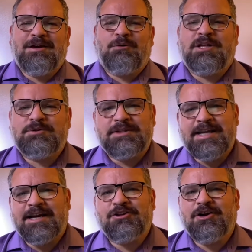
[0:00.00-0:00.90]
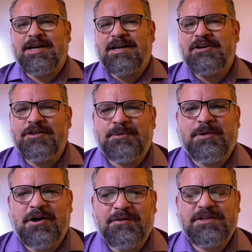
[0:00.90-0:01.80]
Well, as we take a look at another
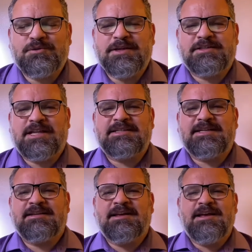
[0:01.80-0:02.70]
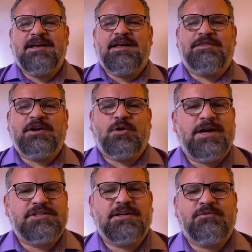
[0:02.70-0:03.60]
part of this week's lesson, the
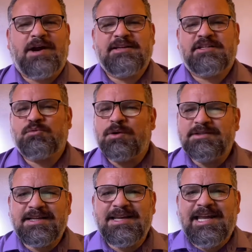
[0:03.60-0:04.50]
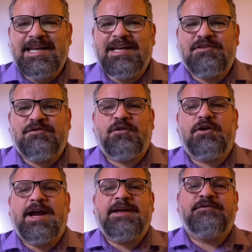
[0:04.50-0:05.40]
question rises what's the need
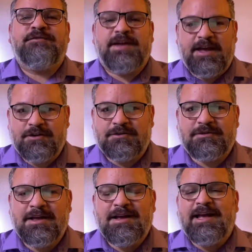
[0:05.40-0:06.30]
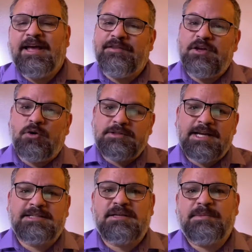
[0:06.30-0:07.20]
for a veil? In the Old
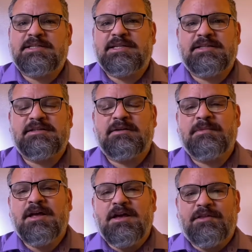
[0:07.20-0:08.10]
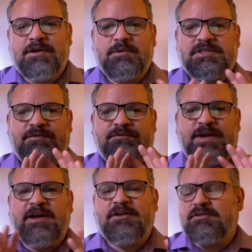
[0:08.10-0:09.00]
Testament system, there was a
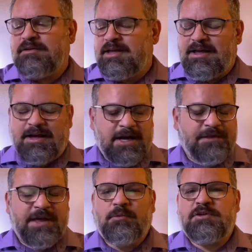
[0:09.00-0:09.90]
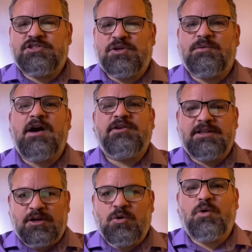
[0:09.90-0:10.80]
veil uh, that was
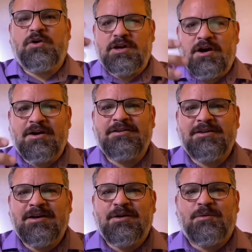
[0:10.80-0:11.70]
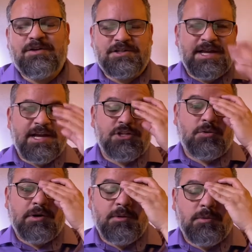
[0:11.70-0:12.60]
surrounding the courtyard where the
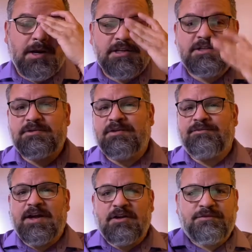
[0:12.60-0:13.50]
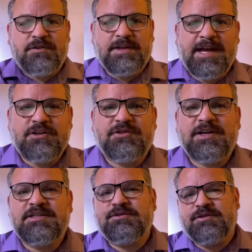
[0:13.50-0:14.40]
sanctuary was. There was a veil for the
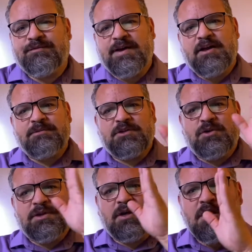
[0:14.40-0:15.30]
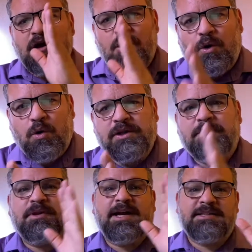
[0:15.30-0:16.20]
entrance, there was a veil between the holy
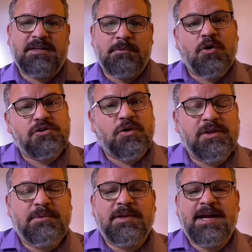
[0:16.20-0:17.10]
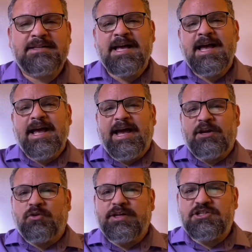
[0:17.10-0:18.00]
place and the most holy place, and
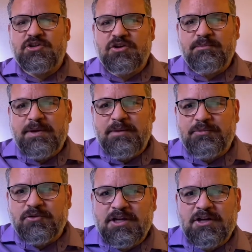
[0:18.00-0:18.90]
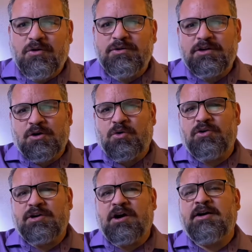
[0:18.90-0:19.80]
only certain people could go into the
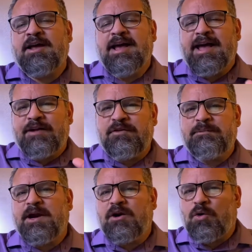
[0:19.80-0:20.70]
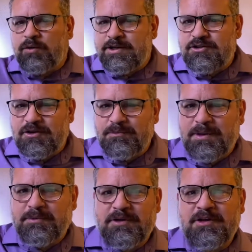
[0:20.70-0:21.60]
courtyard. And from there, only certain
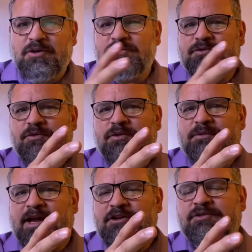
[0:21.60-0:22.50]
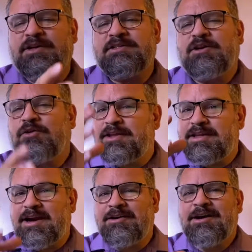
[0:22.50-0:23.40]
people can go through the entrance, and only
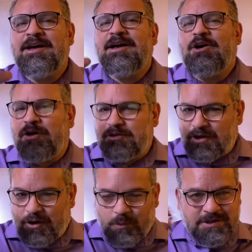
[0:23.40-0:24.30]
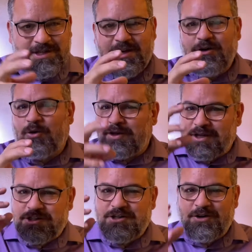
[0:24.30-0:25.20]
there, once a year, only
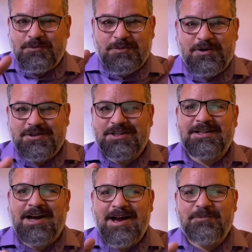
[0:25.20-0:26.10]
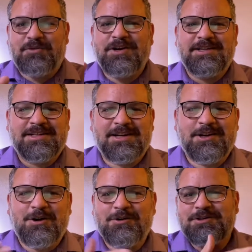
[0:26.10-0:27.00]
a certain person, the high priest, could
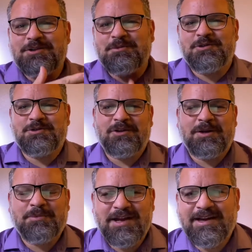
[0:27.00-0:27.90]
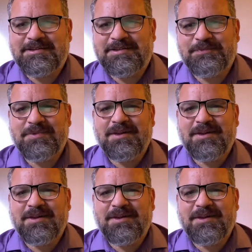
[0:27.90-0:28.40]
go into the most holy place.